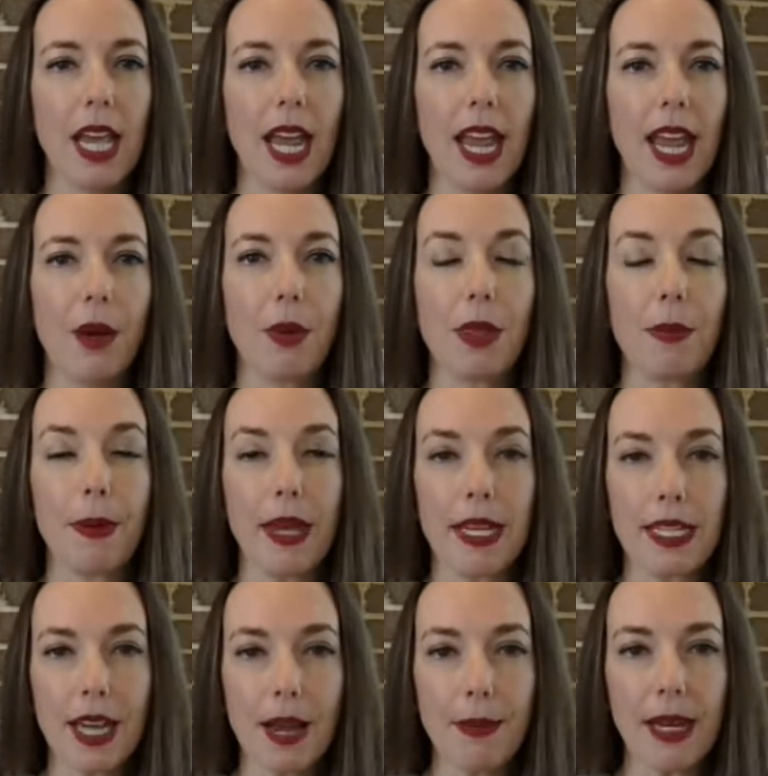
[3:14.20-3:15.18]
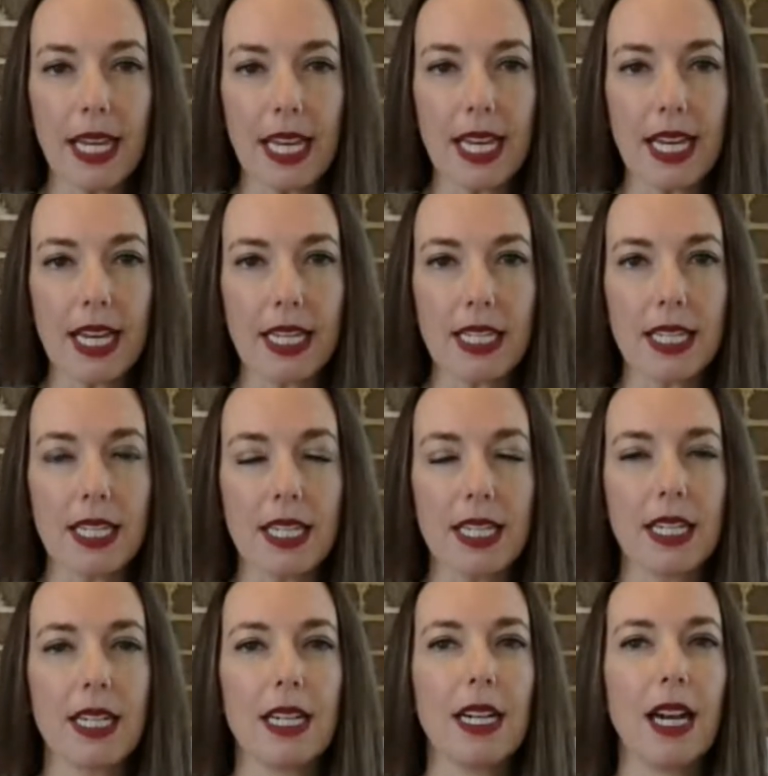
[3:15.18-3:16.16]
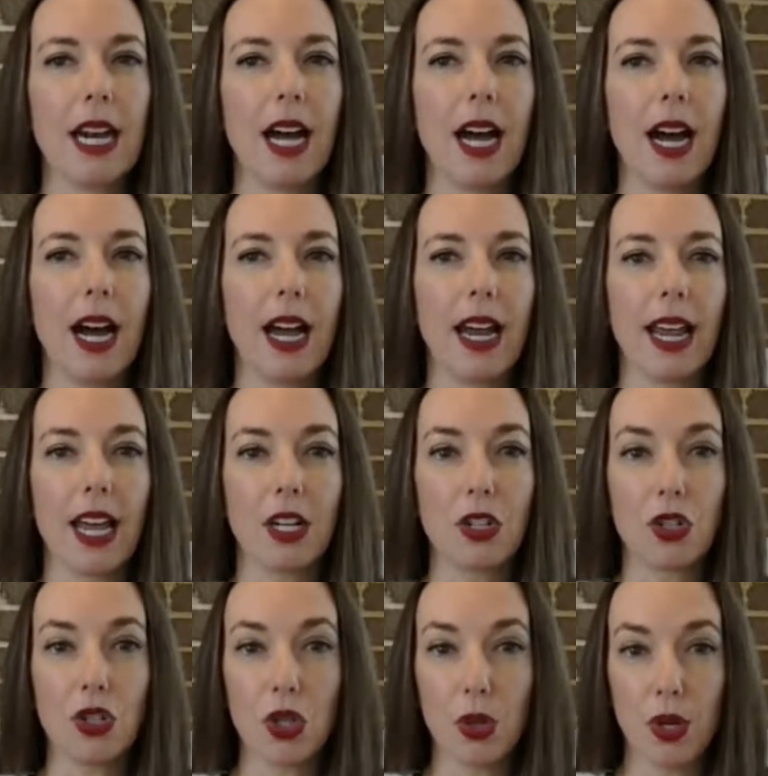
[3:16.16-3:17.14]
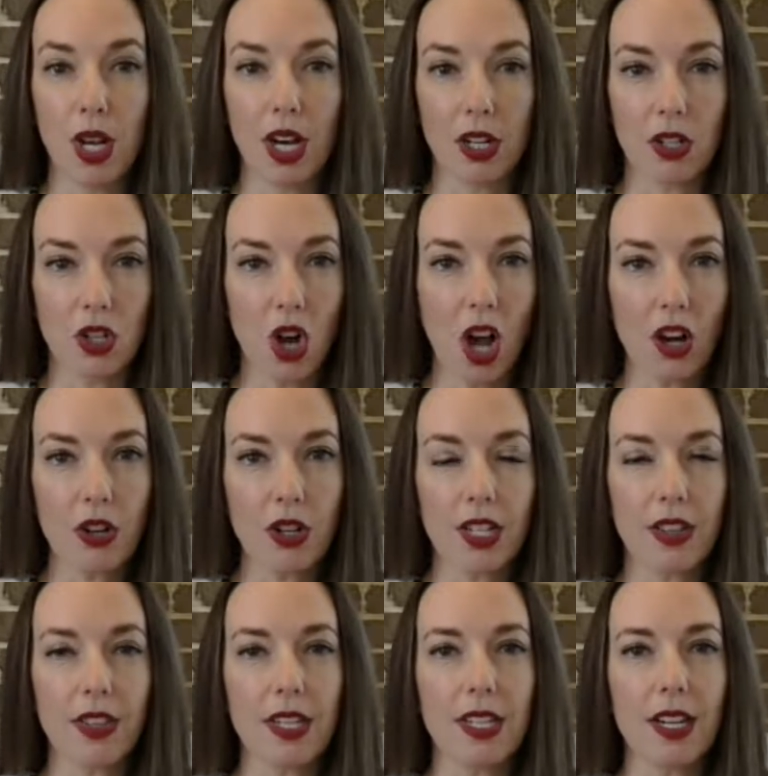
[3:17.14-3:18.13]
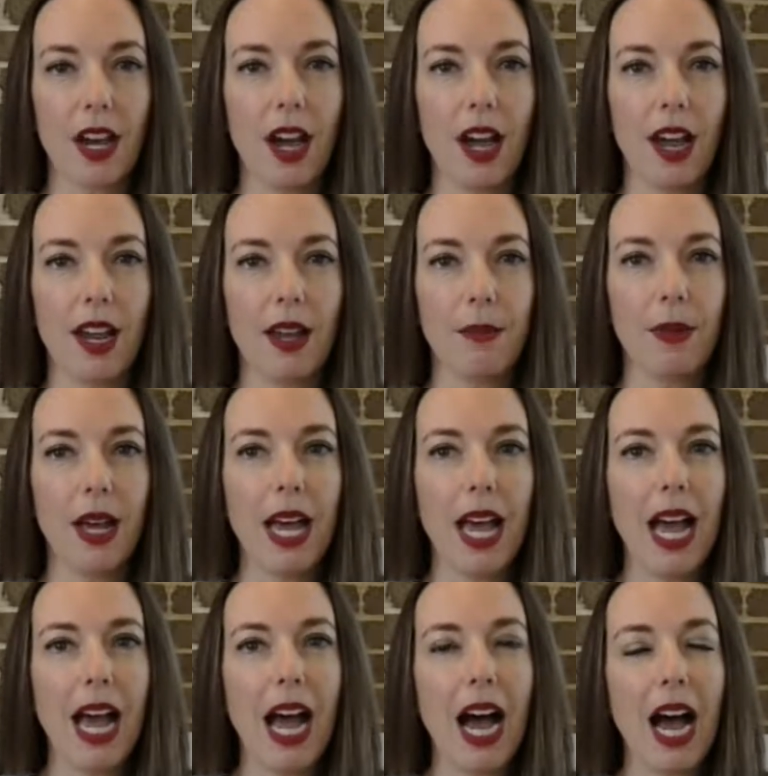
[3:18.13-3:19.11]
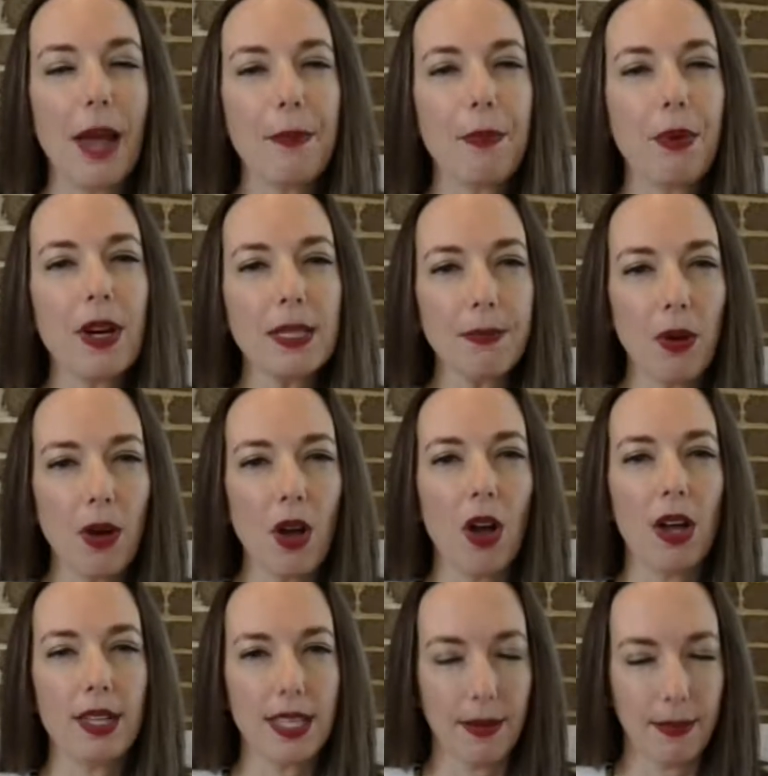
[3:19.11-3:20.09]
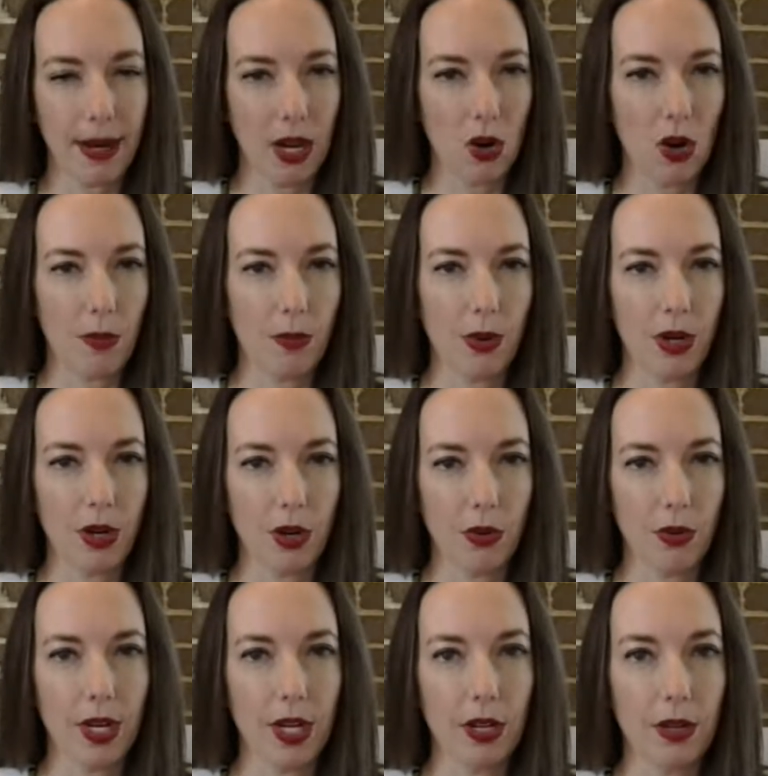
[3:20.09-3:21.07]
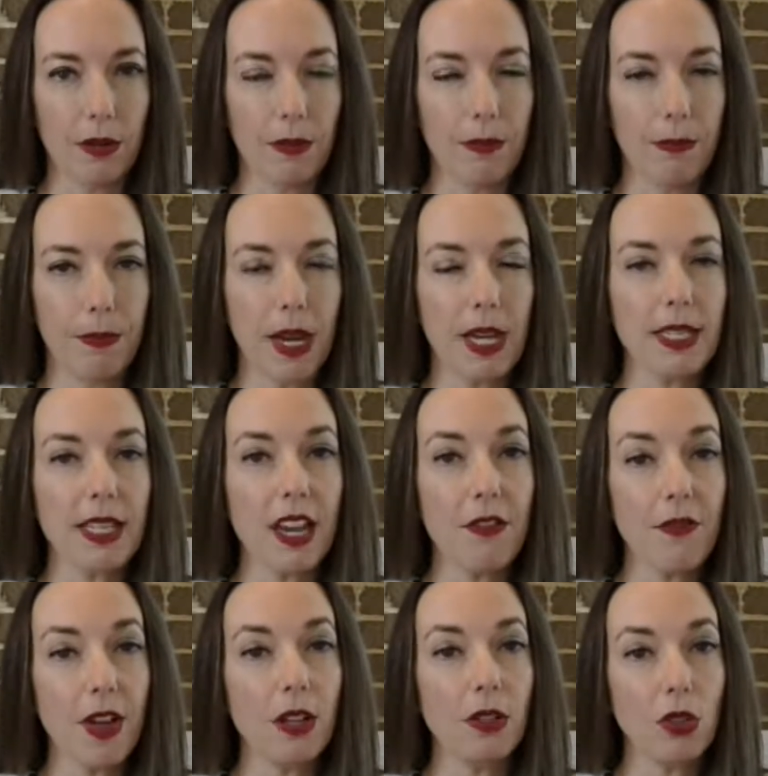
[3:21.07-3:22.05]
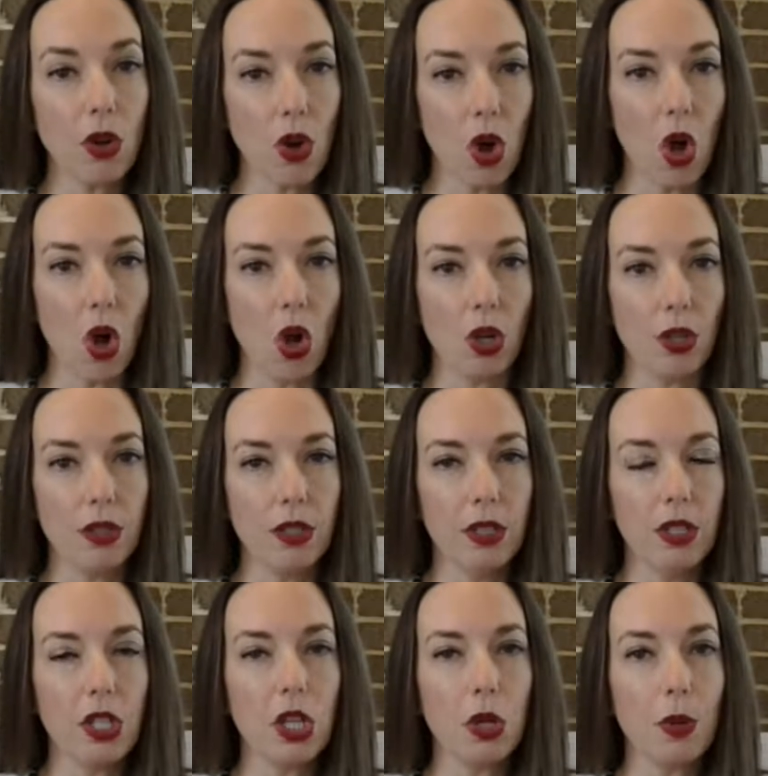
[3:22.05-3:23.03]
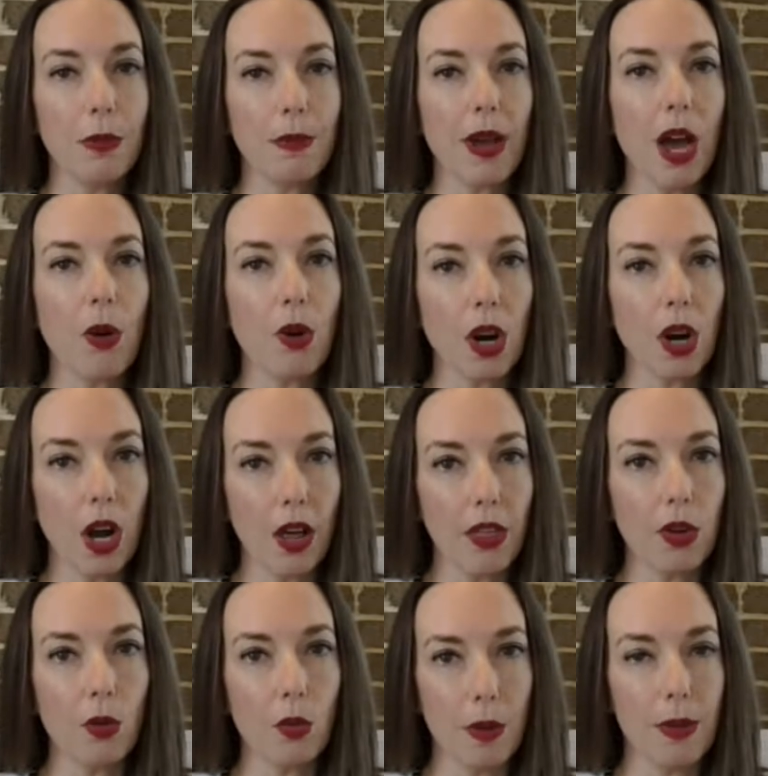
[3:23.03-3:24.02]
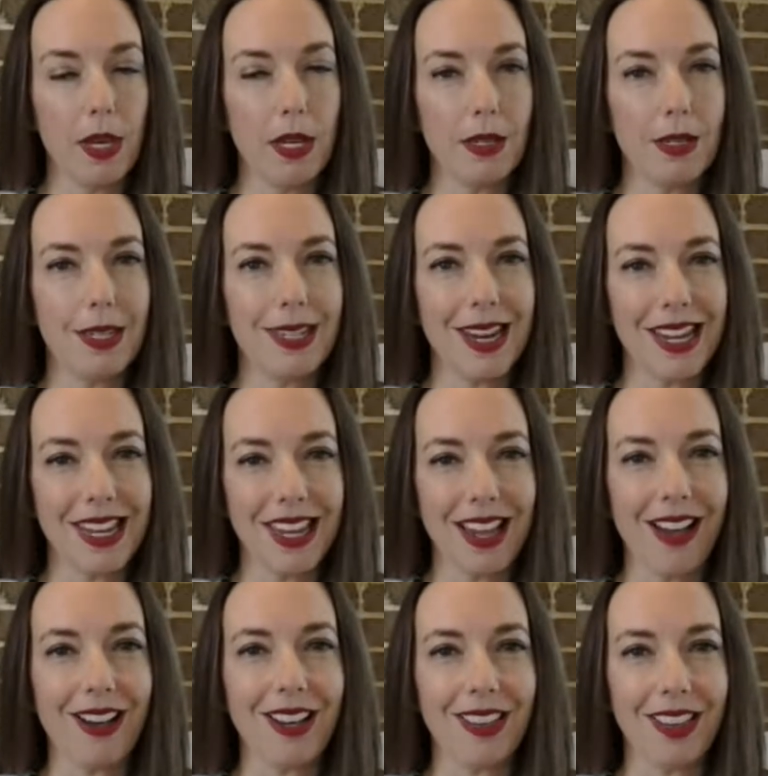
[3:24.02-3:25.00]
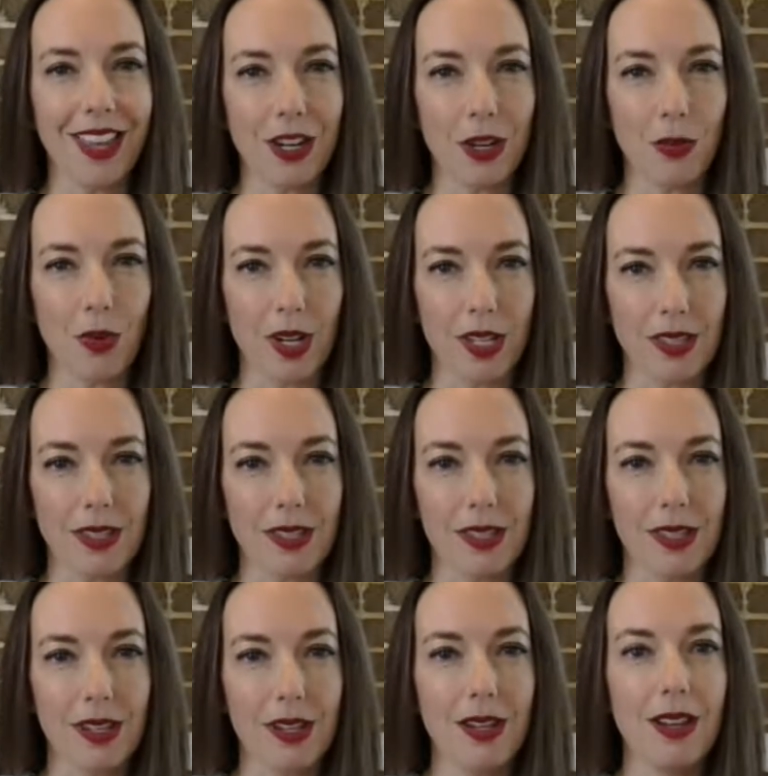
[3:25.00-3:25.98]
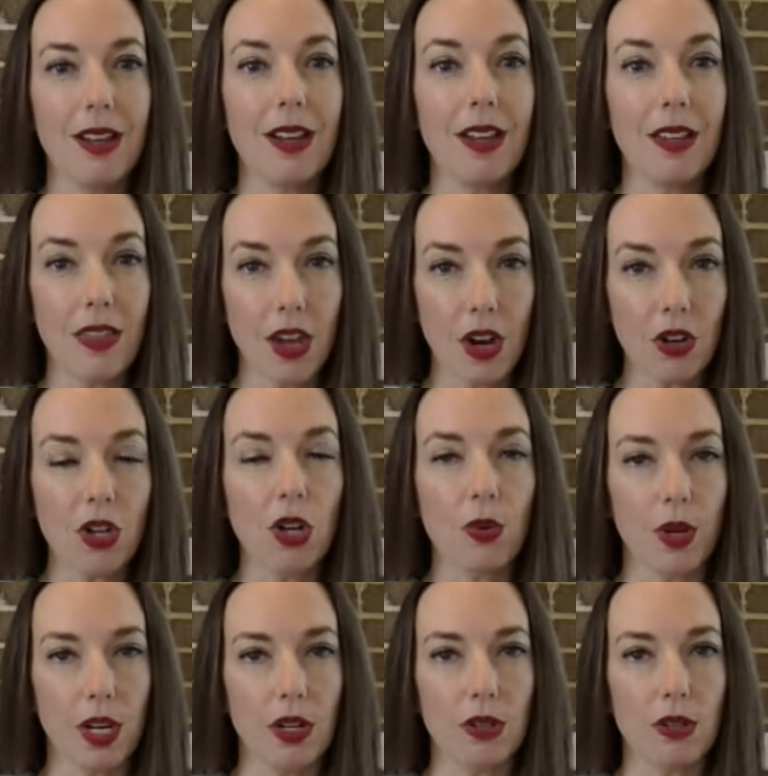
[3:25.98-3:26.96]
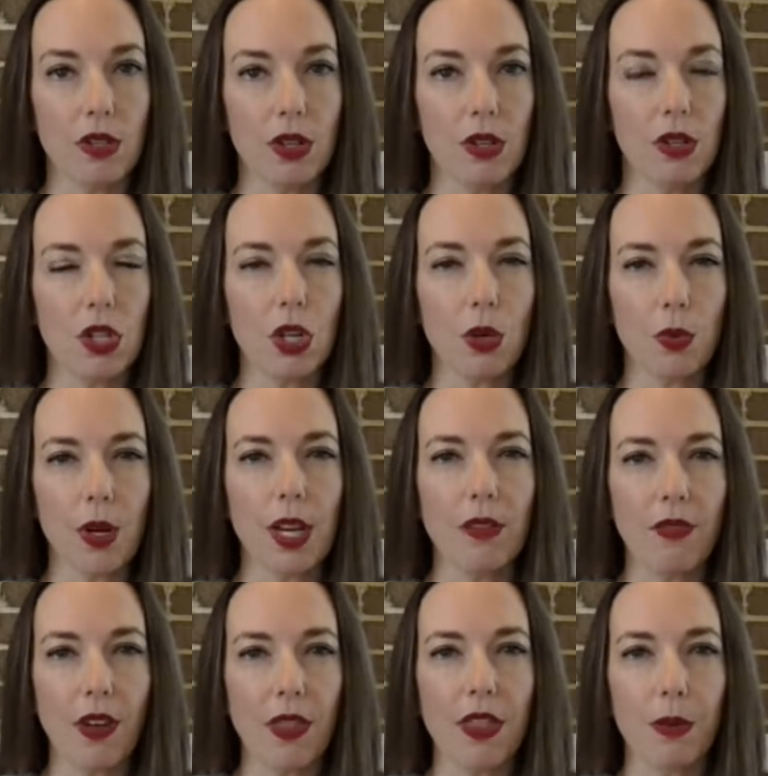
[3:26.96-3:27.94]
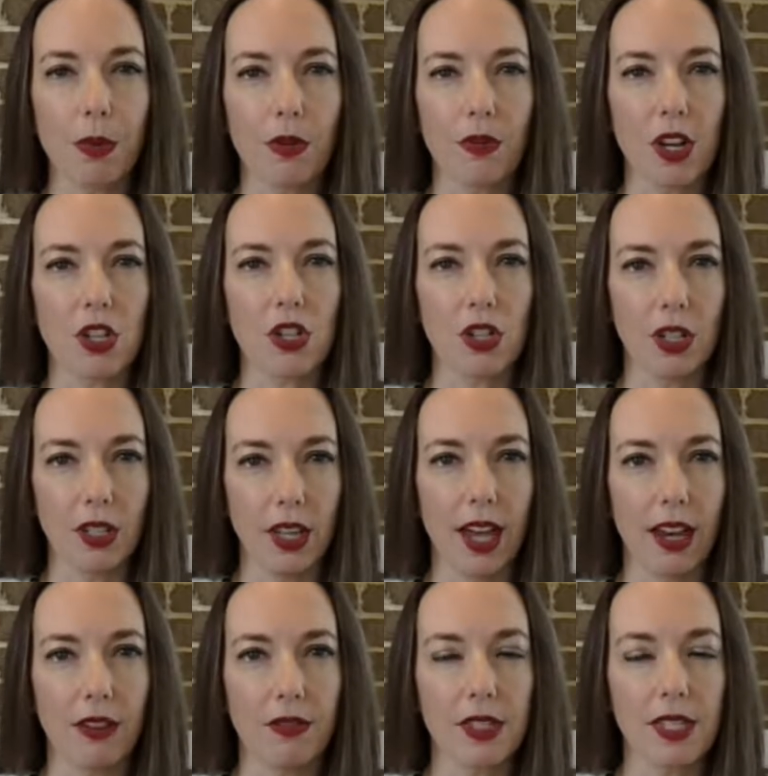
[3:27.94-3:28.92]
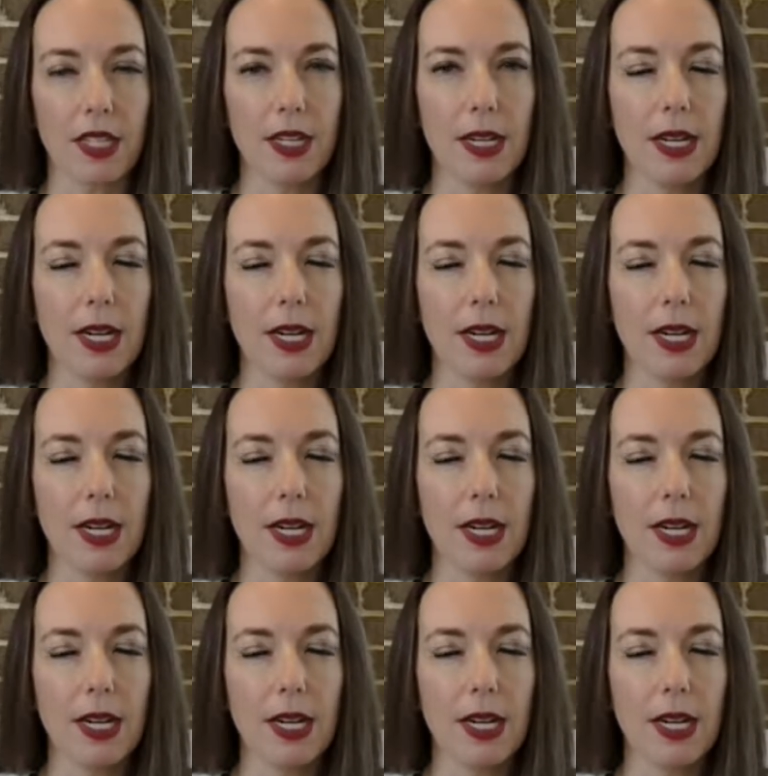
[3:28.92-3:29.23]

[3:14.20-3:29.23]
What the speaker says: And when the pandemic hit, I had two young daughters at the time. I pressed pause on my corporate career because I felt called to empower other women to take calculated risks in their careers to reinvent their professional lives.